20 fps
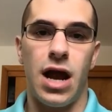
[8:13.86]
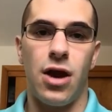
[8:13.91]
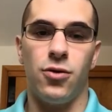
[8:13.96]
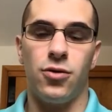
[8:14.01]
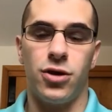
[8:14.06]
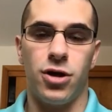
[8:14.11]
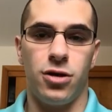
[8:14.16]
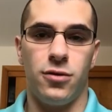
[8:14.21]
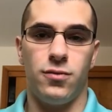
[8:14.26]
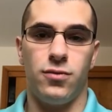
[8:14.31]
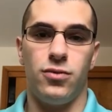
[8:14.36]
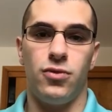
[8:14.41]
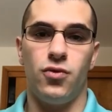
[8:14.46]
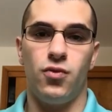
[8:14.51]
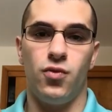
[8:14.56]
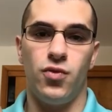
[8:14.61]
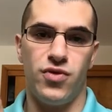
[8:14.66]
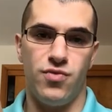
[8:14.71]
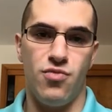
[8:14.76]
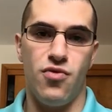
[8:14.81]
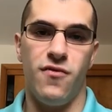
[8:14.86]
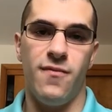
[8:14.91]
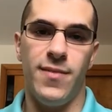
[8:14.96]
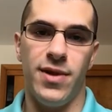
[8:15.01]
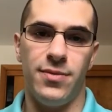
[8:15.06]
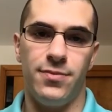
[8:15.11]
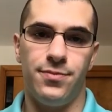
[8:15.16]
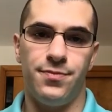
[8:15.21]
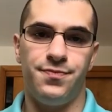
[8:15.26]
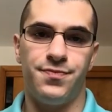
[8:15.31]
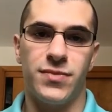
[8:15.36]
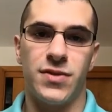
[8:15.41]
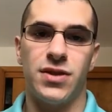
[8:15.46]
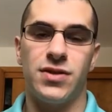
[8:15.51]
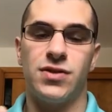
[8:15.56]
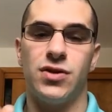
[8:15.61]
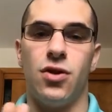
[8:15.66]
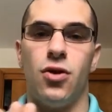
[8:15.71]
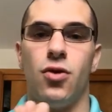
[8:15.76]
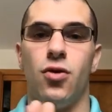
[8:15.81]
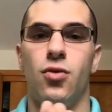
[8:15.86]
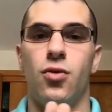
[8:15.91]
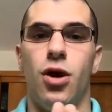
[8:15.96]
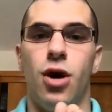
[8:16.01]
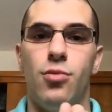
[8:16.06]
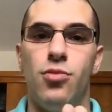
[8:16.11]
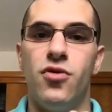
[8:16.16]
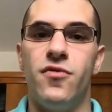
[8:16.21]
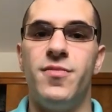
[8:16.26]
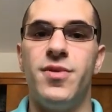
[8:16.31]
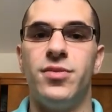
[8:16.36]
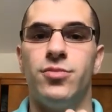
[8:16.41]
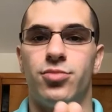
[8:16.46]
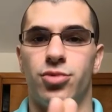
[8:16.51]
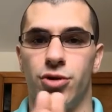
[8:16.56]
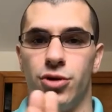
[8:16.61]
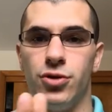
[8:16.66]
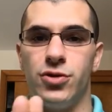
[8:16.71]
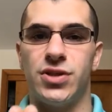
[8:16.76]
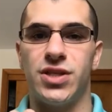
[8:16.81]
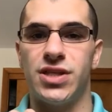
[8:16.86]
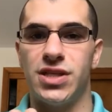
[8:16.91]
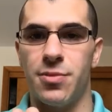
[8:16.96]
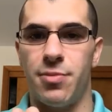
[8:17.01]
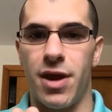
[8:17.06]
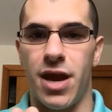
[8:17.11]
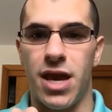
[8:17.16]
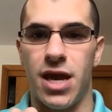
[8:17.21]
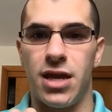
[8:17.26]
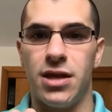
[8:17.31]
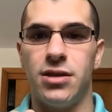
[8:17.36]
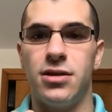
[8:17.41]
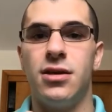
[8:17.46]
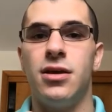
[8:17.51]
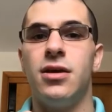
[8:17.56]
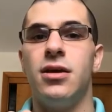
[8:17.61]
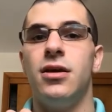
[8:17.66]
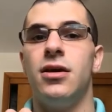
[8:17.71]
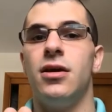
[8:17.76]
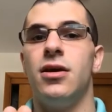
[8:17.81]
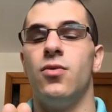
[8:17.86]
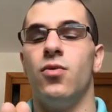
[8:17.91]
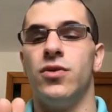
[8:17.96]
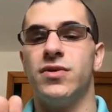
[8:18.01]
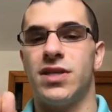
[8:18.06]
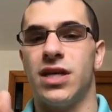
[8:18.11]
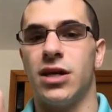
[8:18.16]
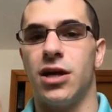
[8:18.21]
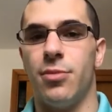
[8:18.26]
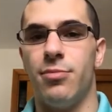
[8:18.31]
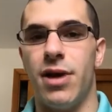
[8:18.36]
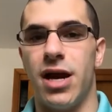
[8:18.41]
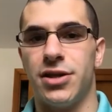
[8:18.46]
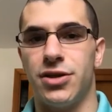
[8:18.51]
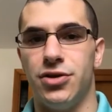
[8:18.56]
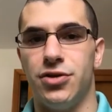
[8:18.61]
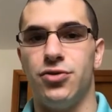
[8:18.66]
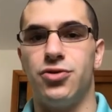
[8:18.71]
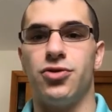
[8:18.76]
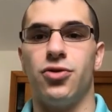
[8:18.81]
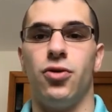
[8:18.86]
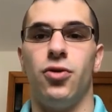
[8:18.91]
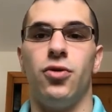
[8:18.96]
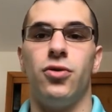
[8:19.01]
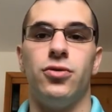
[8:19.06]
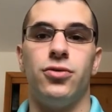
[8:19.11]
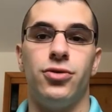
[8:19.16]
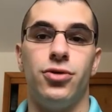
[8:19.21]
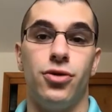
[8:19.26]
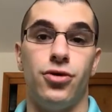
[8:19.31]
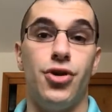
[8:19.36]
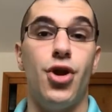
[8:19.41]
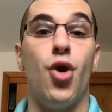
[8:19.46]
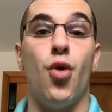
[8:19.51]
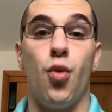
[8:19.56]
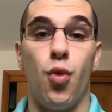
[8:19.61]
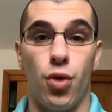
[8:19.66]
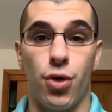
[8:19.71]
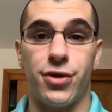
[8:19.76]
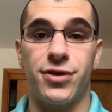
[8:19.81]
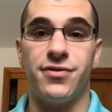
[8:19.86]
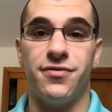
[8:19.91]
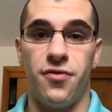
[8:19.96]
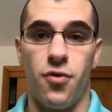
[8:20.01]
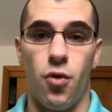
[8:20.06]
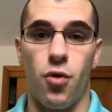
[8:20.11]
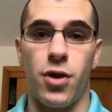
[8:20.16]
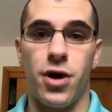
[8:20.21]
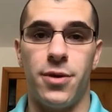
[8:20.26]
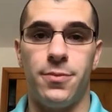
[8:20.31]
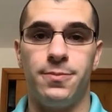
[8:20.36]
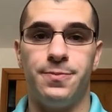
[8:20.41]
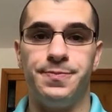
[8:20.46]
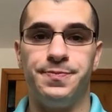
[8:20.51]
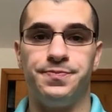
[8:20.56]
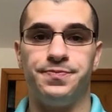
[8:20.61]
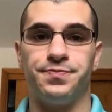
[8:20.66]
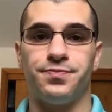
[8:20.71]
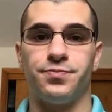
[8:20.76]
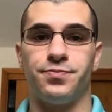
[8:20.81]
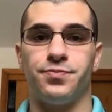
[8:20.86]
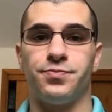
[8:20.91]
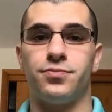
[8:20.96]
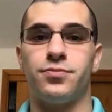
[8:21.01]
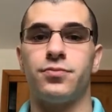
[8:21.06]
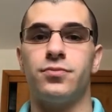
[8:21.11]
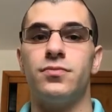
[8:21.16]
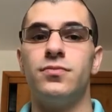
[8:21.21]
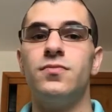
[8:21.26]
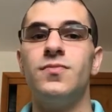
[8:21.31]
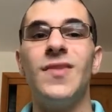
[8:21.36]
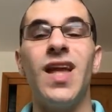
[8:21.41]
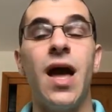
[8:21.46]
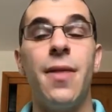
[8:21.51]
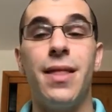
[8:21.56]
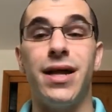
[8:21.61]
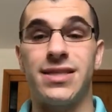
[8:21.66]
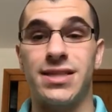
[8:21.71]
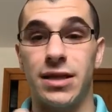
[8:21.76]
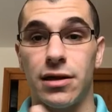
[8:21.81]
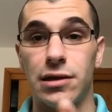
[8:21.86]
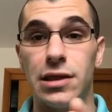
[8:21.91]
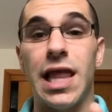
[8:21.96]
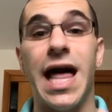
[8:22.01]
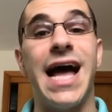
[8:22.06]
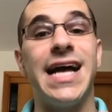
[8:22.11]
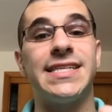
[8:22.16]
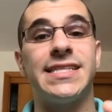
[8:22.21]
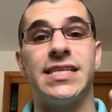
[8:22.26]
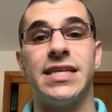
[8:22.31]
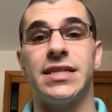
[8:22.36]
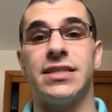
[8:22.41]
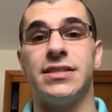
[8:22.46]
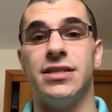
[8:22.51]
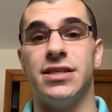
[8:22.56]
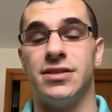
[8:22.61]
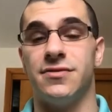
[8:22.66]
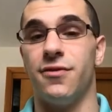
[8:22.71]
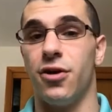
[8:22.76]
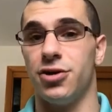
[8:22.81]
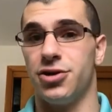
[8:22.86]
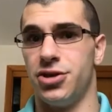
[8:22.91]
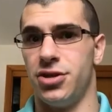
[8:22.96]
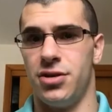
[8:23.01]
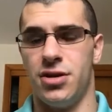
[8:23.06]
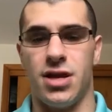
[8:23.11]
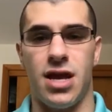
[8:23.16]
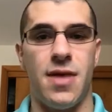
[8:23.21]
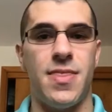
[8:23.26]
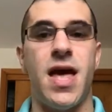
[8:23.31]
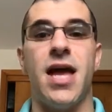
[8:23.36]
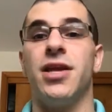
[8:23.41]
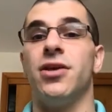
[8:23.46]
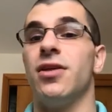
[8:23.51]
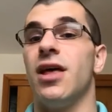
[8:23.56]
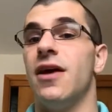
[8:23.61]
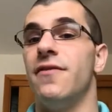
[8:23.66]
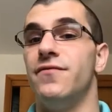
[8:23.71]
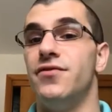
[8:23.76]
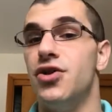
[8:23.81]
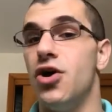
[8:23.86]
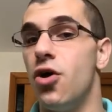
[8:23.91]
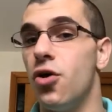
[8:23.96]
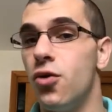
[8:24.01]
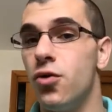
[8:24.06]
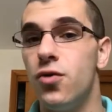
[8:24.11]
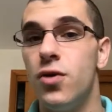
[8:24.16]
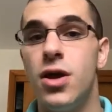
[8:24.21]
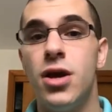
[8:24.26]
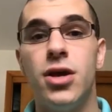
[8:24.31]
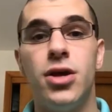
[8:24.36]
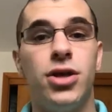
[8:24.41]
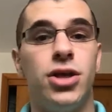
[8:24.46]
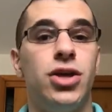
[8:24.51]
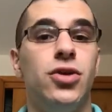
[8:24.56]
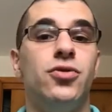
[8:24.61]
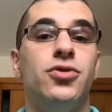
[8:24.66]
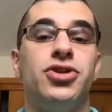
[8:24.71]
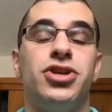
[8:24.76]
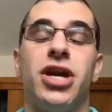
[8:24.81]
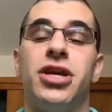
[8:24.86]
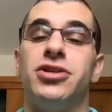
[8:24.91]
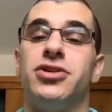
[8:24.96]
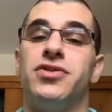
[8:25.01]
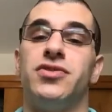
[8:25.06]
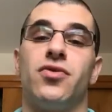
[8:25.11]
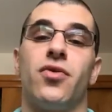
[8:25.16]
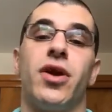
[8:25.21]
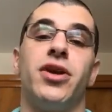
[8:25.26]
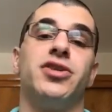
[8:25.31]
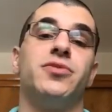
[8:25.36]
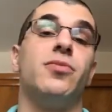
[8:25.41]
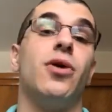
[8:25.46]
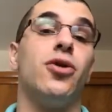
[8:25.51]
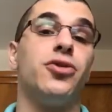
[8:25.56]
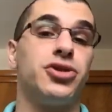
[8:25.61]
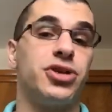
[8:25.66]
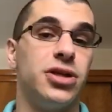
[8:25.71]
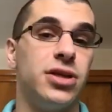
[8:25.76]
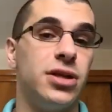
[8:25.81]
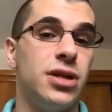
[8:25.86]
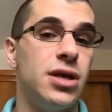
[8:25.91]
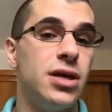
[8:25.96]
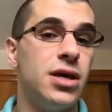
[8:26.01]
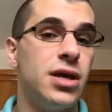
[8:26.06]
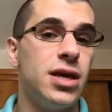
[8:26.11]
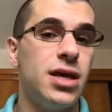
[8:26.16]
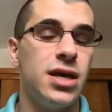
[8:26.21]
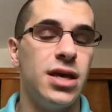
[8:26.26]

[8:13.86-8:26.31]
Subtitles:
outcome with movement. So a movement produces the pain. Once they come back to neutral, they're no worse for it. And that's classic dysfunction. And that you'll have no huge changes in range of motion.